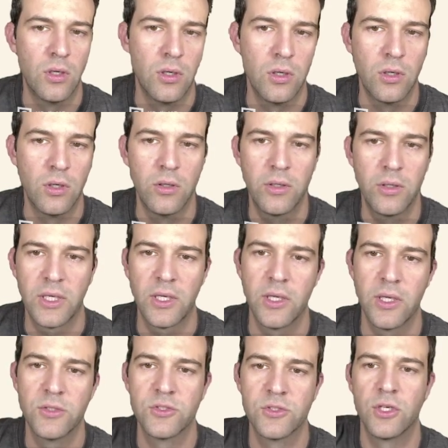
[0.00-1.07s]

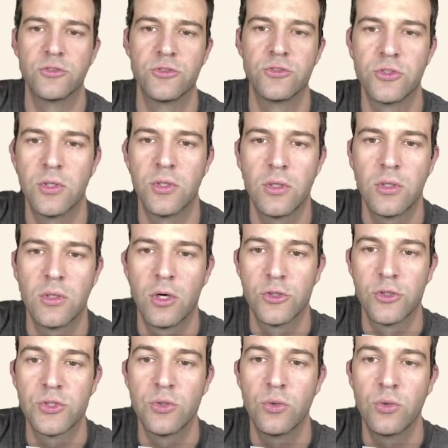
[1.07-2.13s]
Hurricanes are
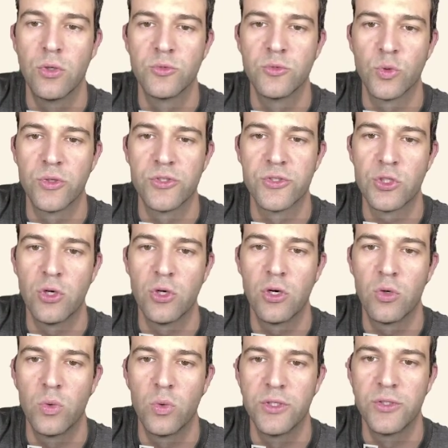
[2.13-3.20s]
storms with
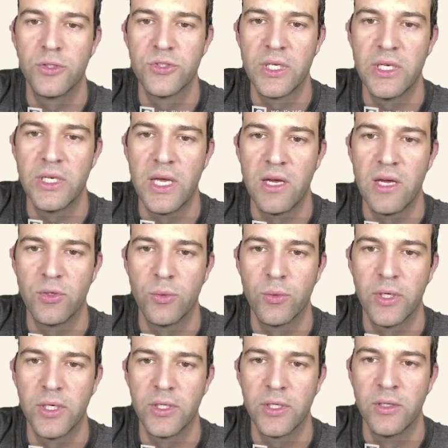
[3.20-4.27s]
strong winds and heavy
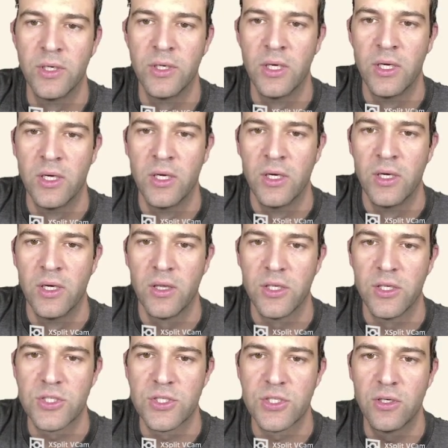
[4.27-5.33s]
rain. They
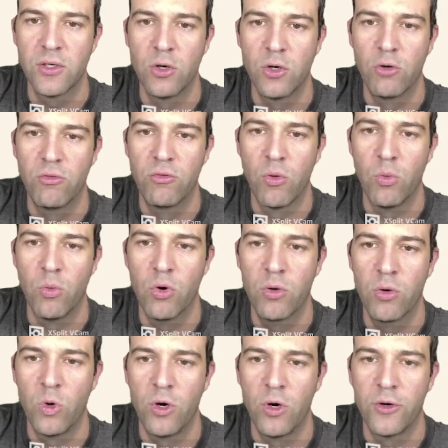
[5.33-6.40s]
start over the
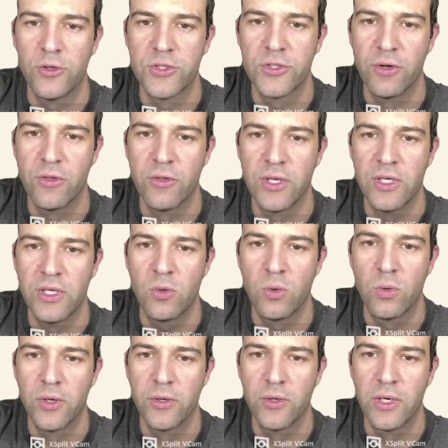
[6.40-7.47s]
warm waters near the
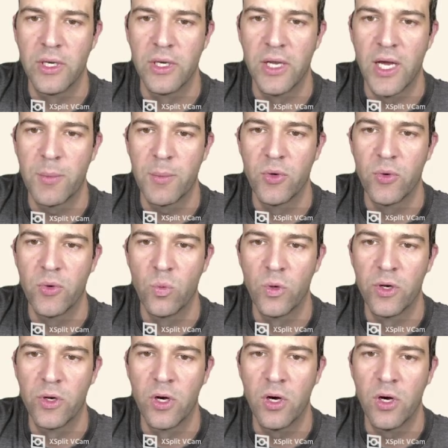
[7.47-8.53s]
equator and happen
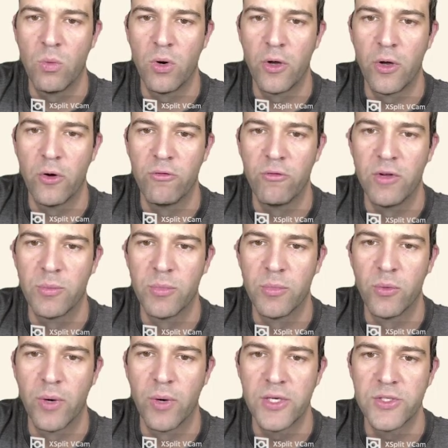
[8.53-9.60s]
when hot water vapor
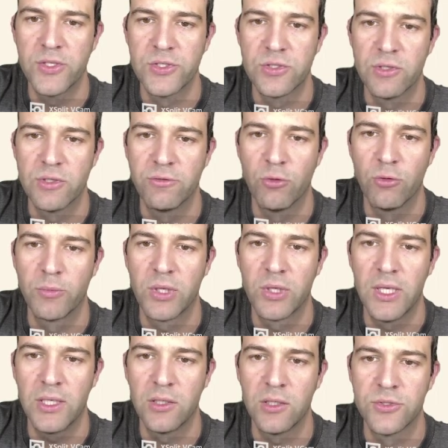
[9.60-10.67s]
rises to form
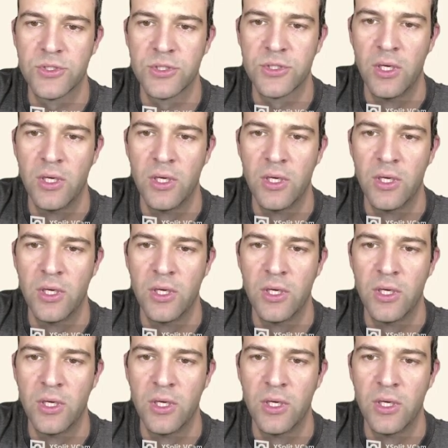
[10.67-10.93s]
clouds.